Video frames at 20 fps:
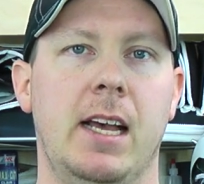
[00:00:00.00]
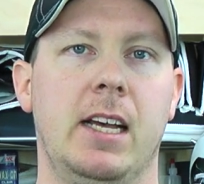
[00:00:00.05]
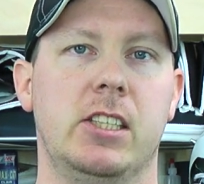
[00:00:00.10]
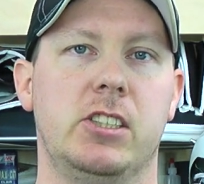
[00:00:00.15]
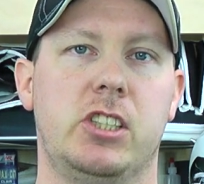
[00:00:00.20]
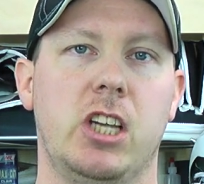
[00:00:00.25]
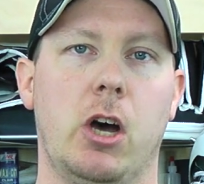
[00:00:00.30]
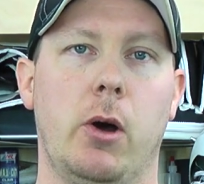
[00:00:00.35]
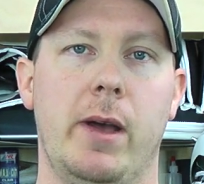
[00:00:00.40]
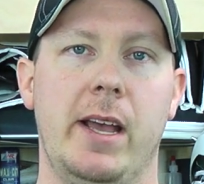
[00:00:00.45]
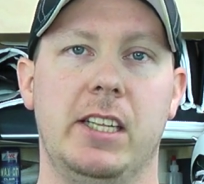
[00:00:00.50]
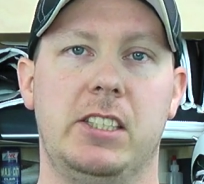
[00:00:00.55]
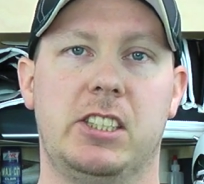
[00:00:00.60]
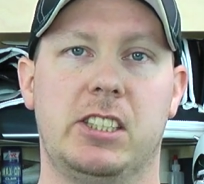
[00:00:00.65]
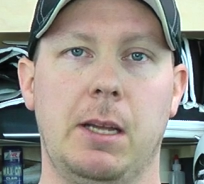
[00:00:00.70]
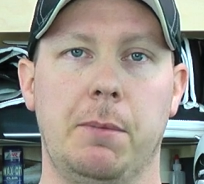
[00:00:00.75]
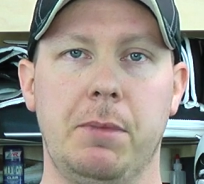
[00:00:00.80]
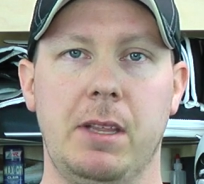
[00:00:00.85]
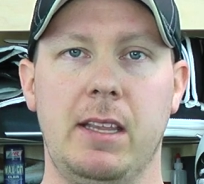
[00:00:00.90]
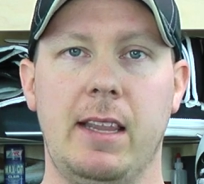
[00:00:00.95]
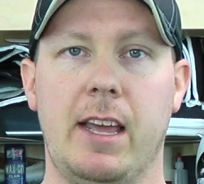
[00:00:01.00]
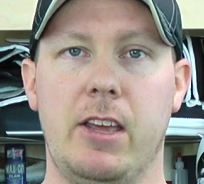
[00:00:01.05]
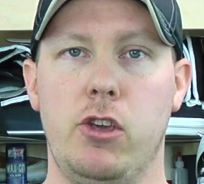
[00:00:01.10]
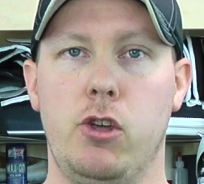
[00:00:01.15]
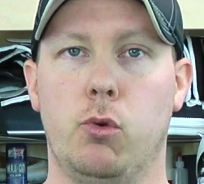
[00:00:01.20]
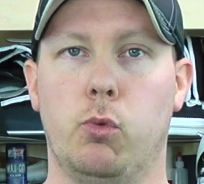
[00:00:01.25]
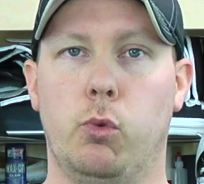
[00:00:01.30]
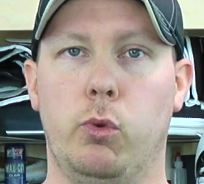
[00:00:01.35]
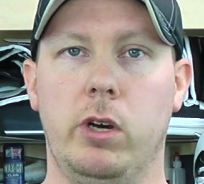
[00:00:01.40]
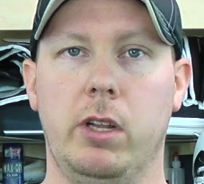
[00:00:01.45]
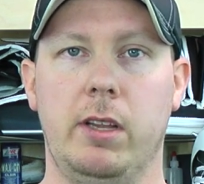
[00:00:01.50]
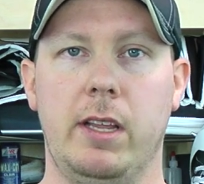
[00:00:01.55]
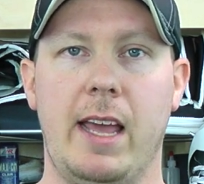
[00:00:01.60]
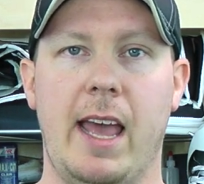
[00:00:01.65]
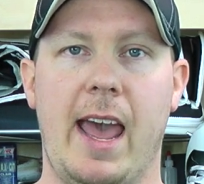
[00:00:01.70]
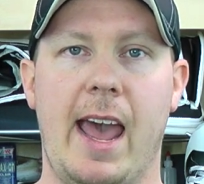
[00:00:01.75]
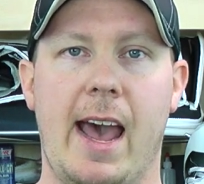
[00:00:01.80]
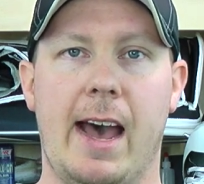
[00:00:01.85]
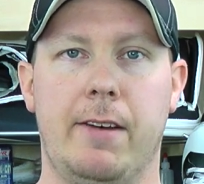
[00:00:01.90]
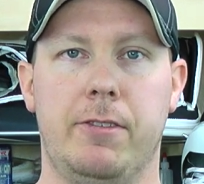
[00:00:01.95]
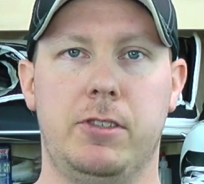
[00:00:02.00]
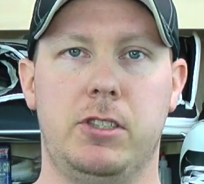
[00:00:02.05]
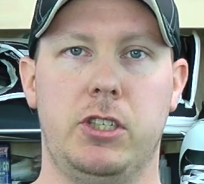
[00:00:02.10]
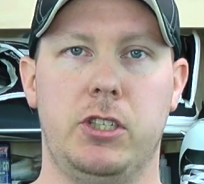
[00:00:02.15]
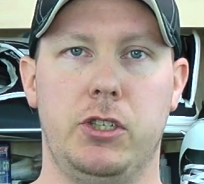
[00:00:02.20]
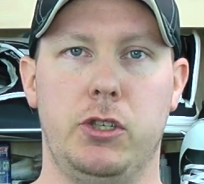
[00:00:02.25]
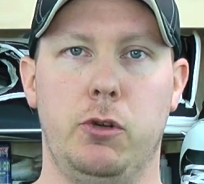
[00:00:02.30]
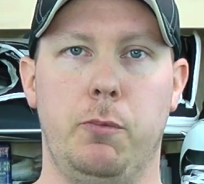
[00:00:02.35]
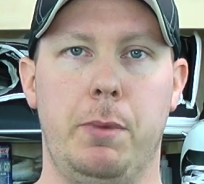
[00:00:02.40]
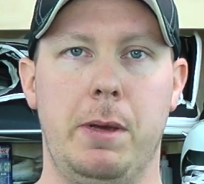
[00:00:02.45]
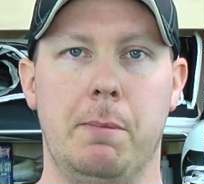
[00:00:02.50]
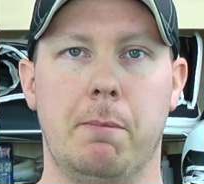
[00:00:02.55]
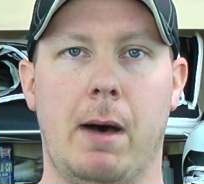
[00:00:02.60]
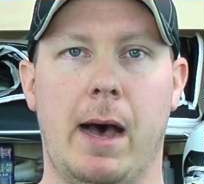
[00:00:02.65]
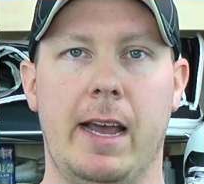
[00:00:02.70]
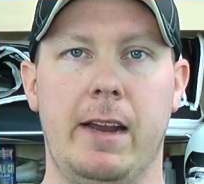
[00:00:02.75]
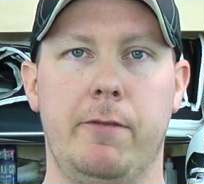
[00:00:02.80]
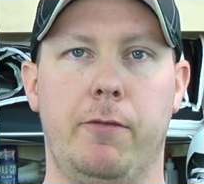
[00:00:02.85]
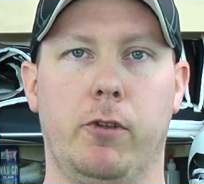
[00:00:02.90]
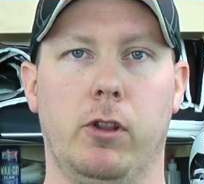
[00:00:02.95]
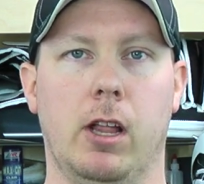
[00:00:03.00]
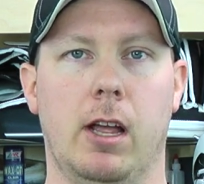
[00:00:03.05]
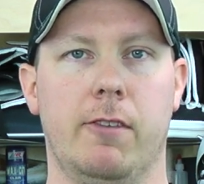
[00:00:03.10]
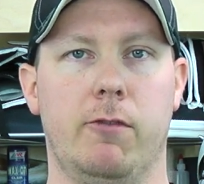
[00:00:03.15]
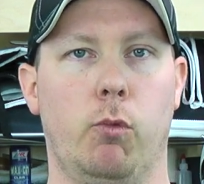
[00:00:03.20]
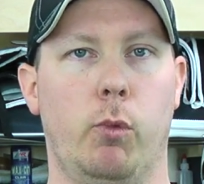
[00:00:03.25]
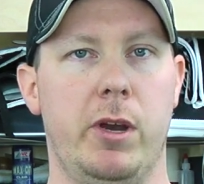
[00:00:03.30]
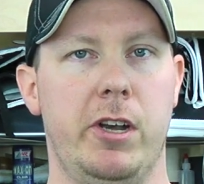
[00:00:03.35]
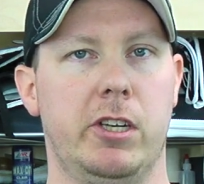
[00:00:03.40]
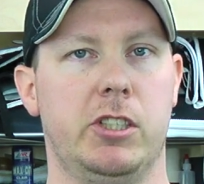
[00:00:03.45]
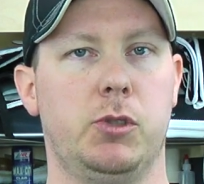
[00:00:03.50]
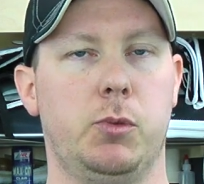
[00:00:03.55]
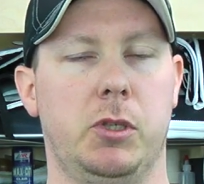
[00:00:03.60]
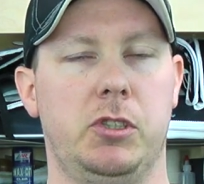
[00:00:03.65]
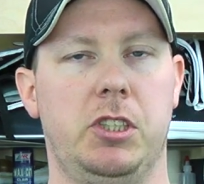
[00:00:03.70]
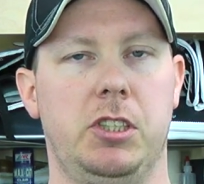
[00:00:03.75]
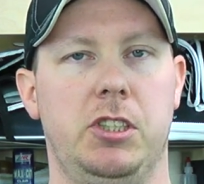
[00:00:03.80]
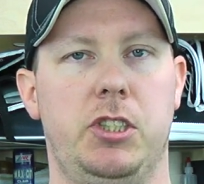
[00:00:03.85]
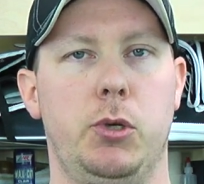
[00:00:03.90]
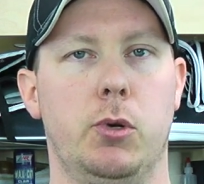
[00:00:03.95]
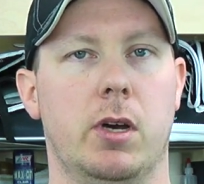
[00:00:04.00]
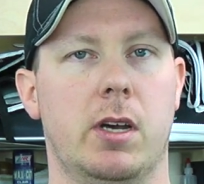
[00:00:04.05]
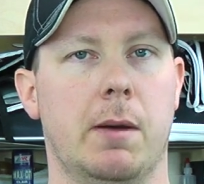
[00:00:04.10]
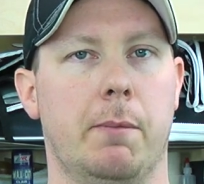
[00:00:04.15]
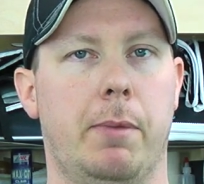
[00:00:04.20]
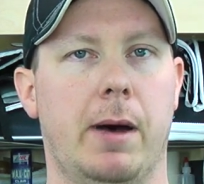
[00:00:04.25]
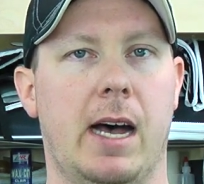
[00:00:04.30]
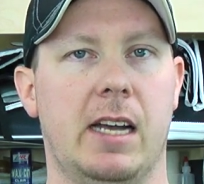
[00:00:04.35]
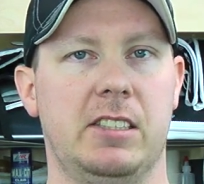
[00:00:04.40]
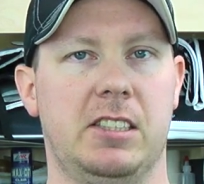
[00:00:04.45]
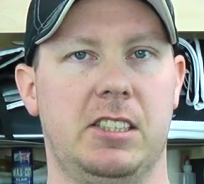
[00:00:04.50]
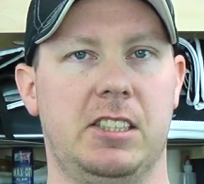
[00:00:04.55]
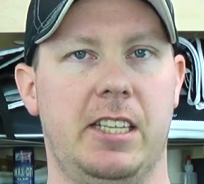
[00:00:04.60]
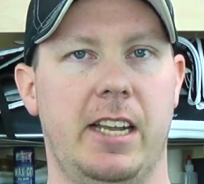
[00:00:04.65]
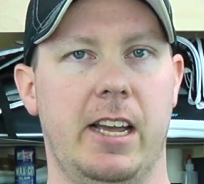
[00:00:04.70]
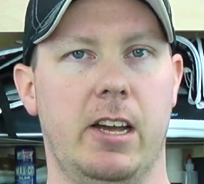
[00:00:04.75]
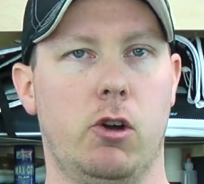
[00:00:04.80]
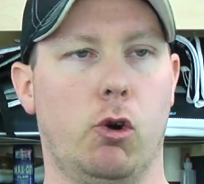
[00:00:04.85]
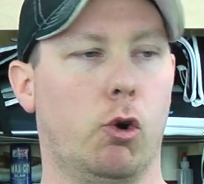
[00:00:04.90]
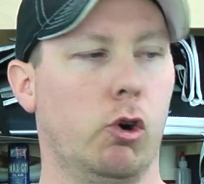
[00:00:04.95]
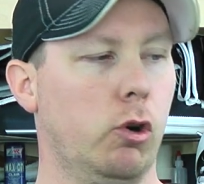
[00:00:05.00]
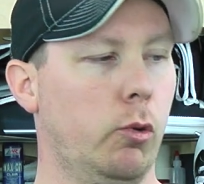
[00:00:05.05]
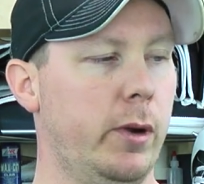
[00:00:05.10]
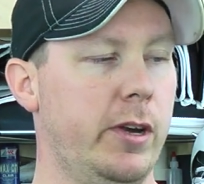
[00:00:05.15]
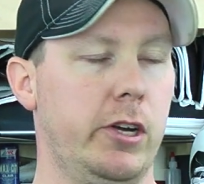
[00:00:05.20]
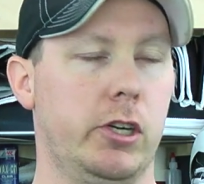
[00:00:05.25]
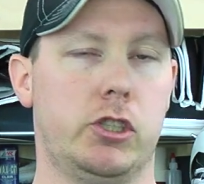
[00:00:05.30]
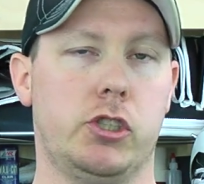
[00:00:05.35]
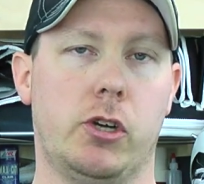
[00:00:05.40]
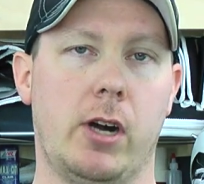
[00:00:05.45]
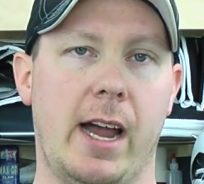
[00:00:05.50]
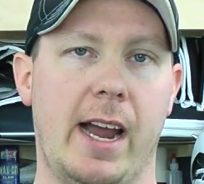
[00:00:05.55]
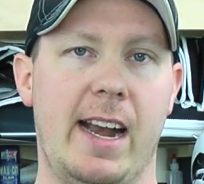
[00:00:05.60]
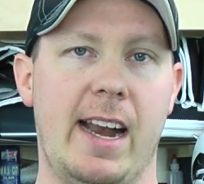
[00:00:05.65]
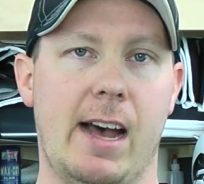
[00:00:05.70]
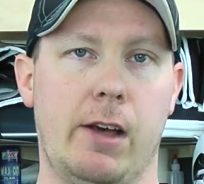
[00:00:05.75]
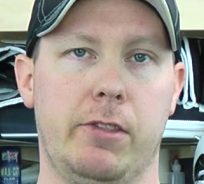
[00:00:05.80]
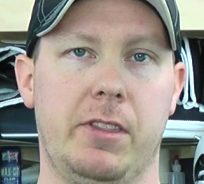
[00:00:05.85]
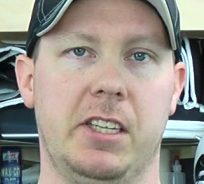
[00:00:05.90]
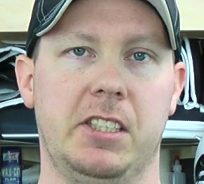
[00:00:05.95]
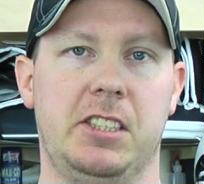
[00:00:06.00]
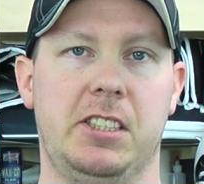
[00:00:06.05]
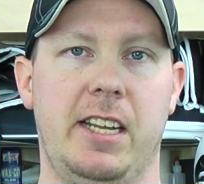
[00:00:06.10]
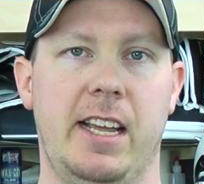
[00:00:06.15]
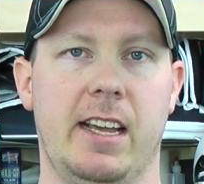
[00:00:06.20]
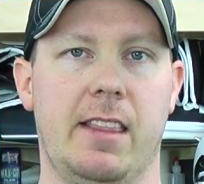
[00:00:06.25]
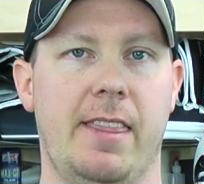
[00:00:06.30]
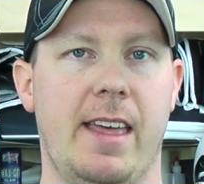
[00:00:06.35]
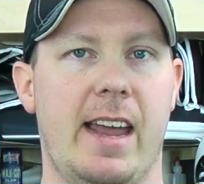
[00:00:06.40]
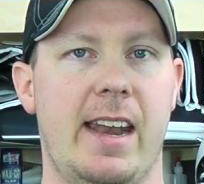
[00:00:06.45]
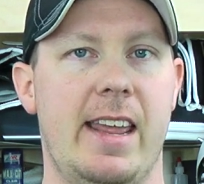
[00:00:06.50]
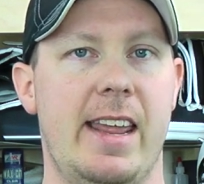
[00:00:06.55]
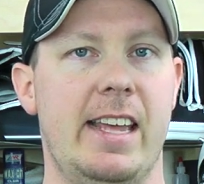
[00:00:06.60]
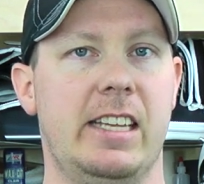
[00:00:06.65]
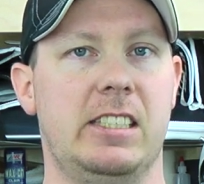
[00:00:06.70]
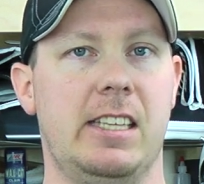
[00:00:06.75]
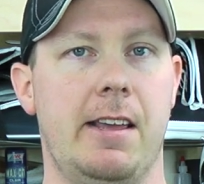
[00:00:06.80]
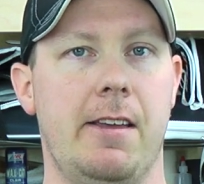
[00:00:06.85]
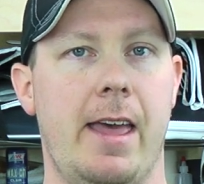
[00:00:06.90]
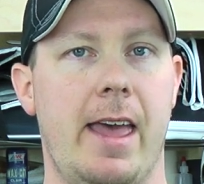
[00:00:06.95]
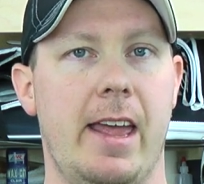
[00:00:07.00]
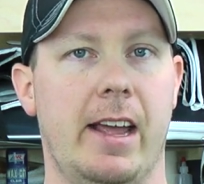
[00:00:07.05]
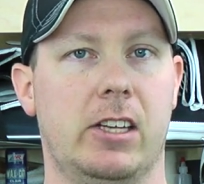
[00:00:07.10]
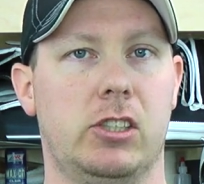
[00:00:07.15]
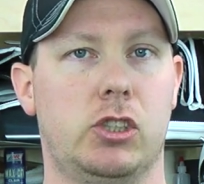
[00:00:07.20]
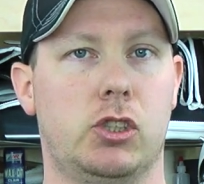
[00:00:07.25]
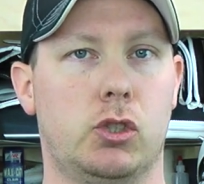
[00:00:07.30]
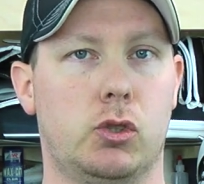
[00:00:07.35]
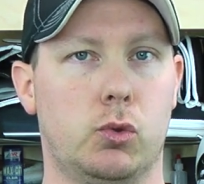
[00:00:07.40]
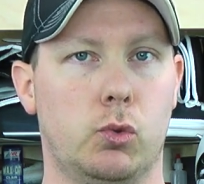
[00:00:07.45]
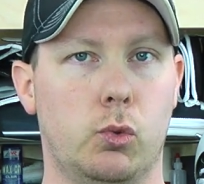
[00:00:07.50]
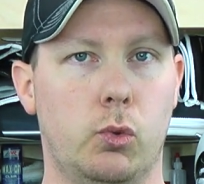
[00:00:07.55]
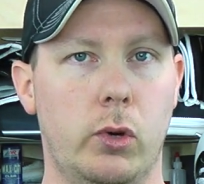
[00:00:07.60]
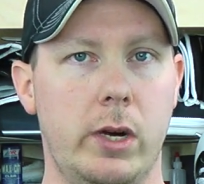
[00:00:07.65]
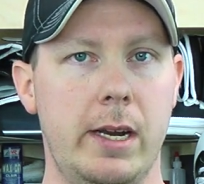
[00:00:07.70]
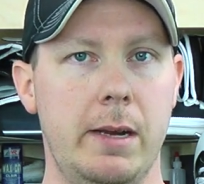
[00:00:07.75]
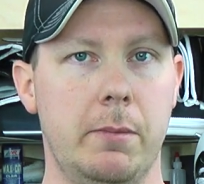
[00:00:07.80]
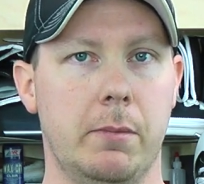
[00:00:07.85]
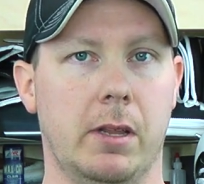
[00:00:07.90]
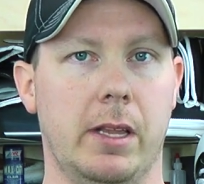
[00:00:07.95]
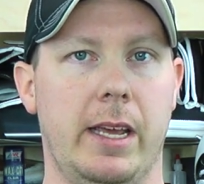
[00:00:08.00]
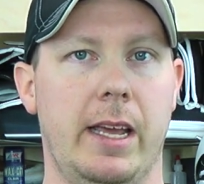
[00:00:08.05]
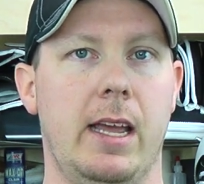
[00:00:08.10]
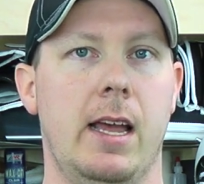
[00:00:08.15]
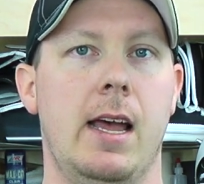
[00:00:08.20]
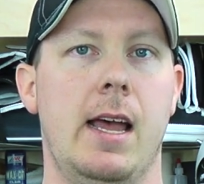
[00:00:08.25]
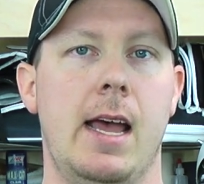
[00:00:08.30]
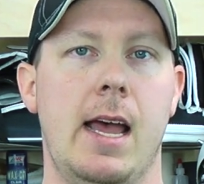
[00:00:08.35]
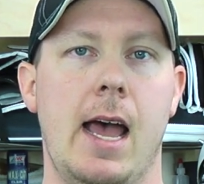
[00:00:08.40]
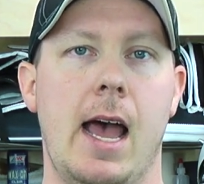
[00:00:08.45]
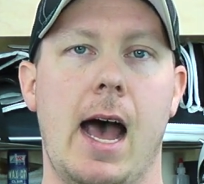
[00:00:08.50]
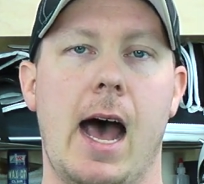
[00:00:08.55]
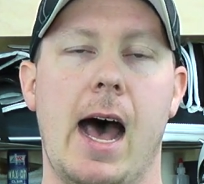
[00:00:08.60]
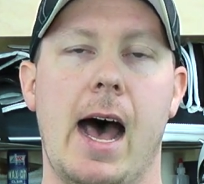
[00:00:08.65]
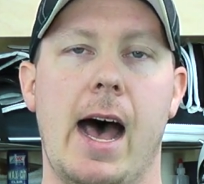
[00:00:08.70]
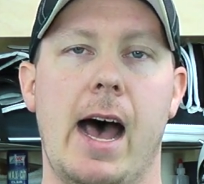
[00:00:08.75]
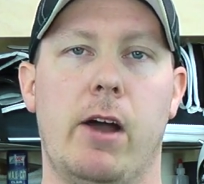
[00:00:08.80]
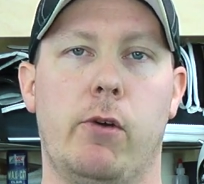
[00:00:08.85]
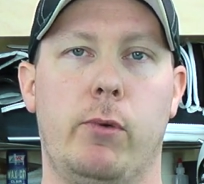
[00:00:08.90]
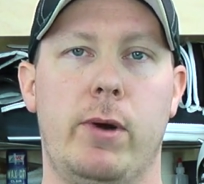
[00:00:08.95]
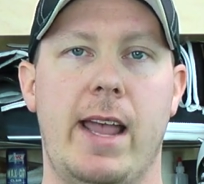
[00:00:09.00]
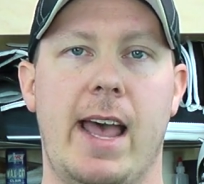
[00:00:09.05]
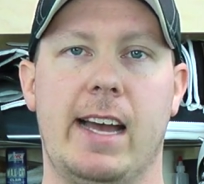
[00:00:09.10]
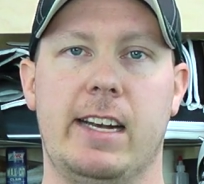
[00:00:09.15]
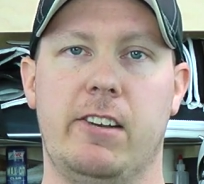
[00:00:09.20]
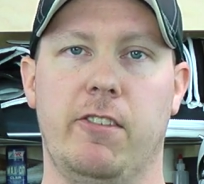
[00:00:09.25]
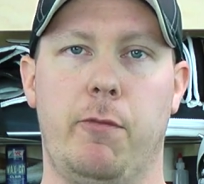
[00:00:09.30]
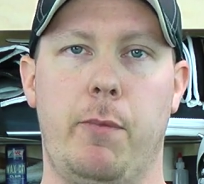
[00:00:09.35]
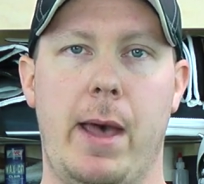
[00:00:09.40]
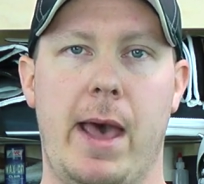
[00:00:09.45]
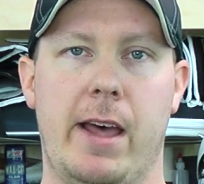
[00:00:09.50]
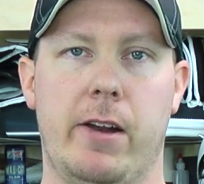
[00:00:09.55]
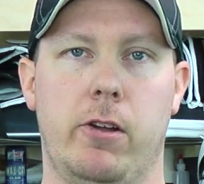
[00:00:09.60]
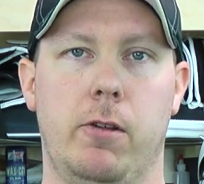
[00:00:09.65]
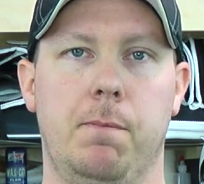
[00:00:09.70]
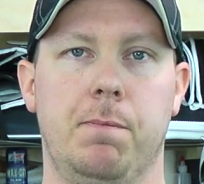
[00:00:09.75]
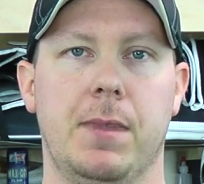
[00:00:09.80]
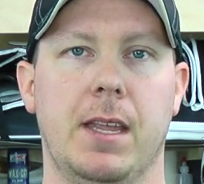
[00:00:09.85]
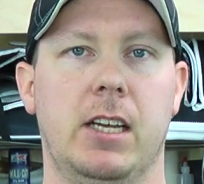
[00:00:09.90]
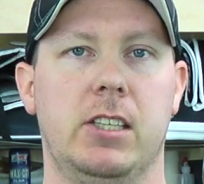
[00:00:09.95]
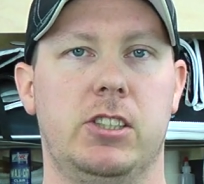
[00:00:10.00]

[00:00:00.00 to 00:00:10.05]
So it's something that you really have to be mindful of when you're switching to a composite stick or when you're trying out this stick, that it is an extremely reactive paddle.